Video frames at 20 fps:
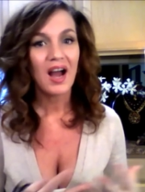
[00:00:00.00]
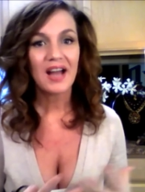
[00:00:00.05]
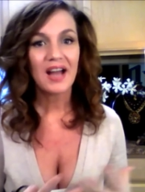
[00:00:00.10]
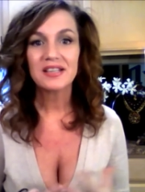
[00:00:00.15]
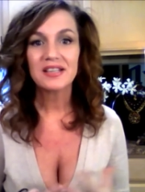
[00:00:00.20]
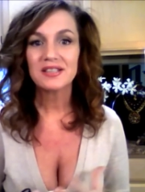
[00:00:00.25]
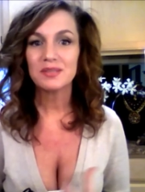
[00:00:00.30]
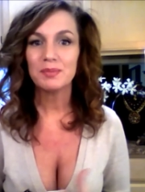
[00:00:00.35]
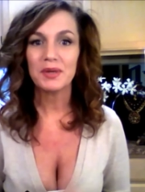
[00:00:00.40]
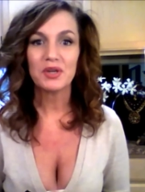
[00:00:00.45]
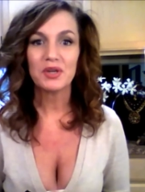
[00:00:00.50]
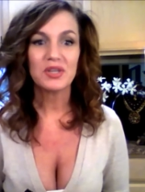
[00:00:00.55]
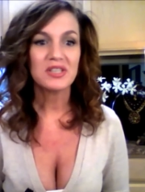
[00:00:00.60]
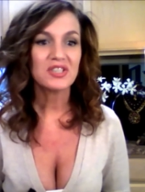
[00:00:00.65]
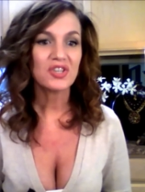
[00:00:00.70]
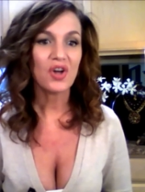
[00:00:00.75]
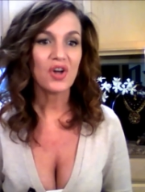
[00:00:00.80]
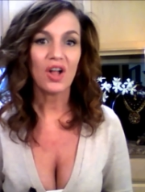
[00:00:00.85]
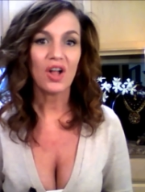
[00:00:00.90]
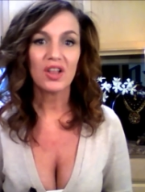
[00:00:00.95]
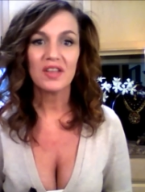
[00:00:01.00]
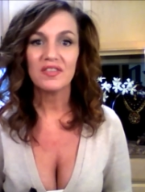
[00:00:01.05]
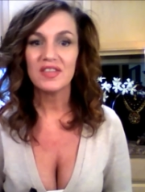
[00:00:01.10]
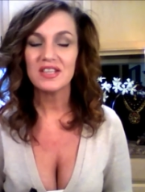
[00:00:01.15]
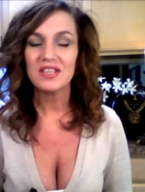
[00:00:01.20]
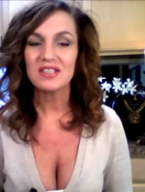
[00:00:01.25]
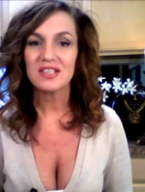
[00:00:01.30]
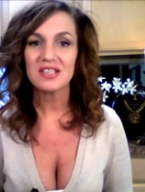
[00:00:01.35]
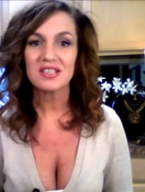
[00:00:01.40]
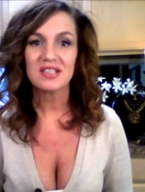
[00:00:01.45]
I experienced all of
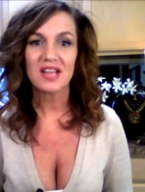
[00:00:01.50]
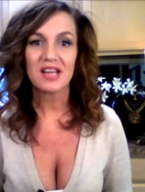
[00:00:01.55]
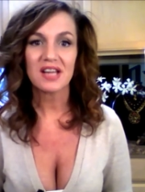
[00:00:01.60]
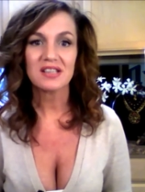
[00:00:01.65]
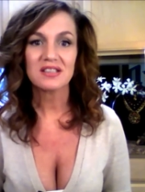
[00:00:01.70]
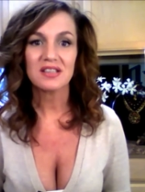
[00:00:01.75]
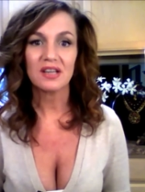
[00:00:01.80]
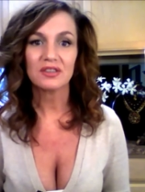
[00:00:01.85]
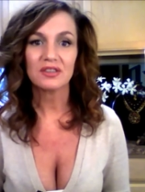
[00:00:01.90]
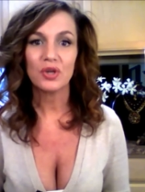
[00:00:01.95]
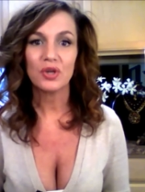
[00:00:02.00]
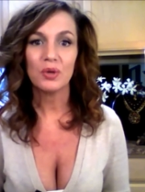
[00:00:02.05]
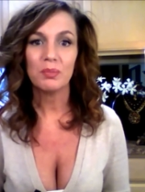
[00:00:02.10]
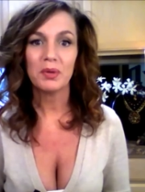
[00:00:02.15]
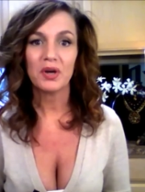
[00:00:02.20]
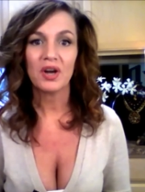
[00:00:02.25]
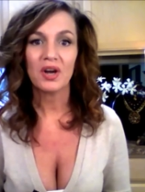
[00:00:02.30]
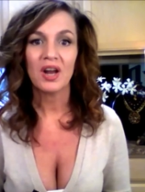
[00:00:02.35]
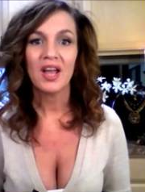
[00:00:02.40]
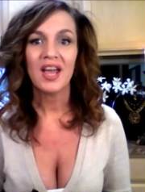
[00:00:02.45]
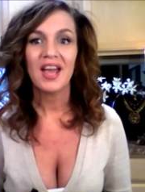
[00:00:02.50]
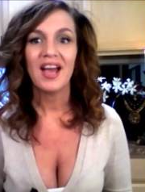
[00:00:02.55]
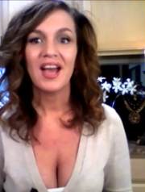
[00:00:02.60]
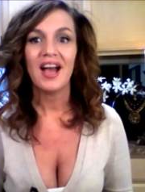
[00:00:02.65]
these since last October.